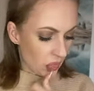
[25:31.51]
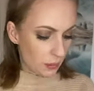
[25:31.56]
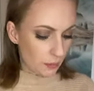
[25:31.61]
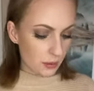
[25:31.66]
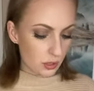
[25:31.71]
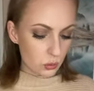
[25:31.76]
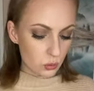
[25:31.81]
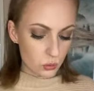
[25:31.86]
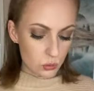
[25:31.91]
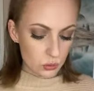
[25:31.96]

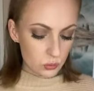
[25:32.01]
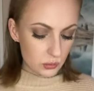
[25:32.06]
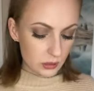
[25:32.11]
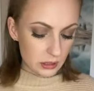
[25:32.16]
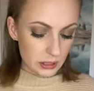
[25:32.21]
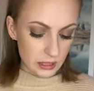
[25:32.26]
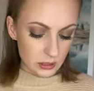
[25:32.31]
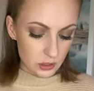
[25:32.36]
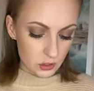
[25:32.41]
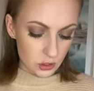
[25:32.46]
But whose
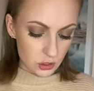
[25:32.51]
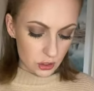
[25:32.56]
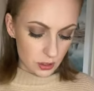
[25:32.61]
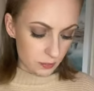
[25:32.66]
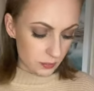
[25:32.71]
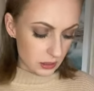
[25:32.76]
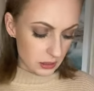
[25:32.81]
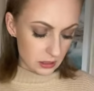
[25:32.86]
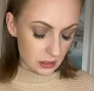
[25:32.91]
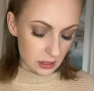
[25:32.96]

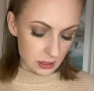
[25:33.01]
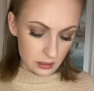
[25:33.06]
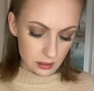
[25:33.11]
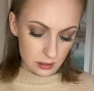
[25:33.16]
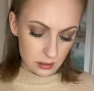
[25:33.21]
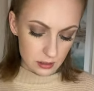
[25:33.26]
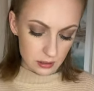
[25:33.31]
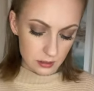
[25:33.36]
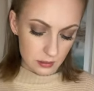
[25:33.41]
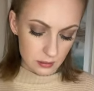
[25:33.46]
relationship is
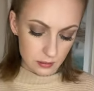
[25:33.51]
this?